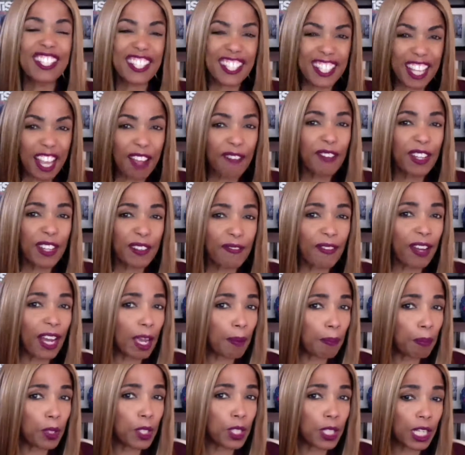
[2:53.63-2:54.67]

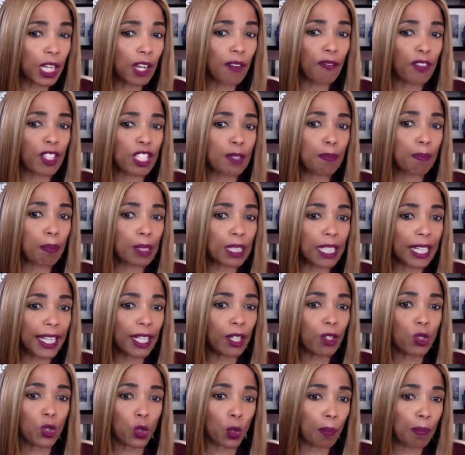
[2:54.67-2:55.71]
75% of its
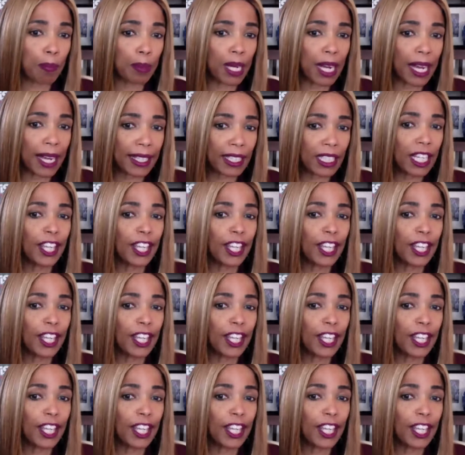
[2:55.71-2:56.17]
players are Black,